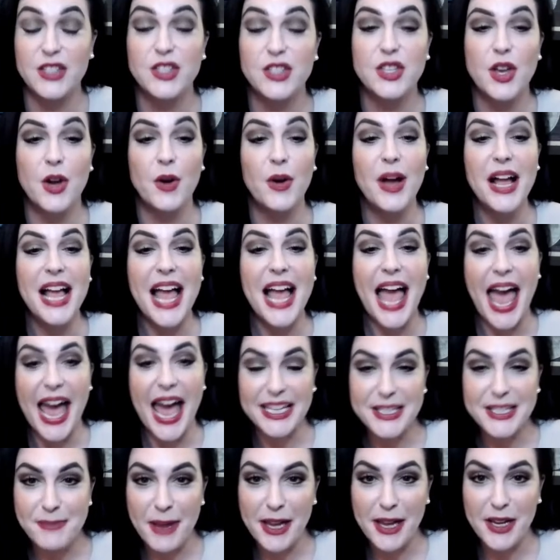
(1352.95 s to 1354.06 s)
So
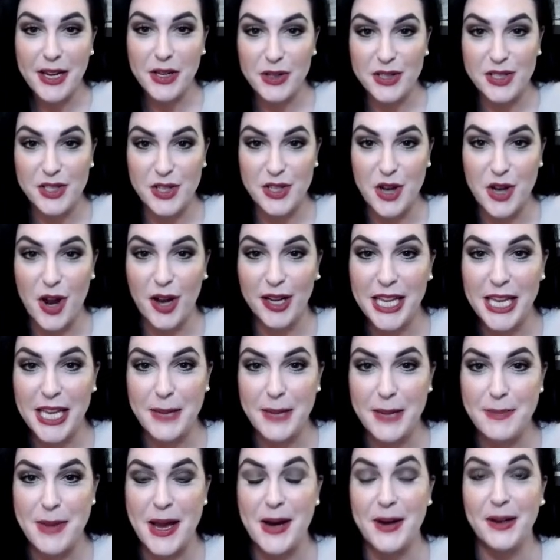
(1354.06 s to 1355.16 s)
as Michael is talking
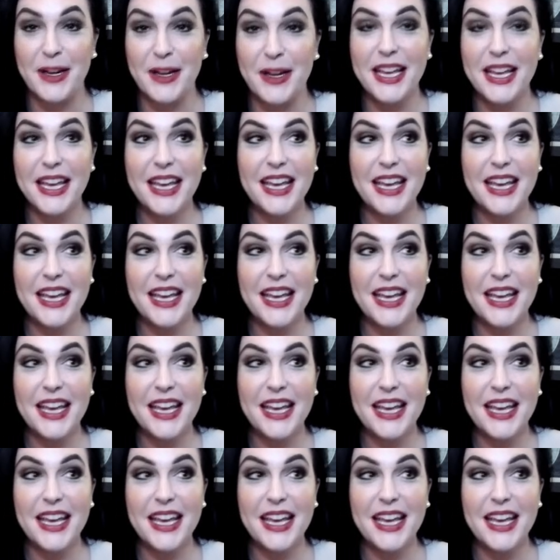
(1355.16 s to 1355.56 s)
about,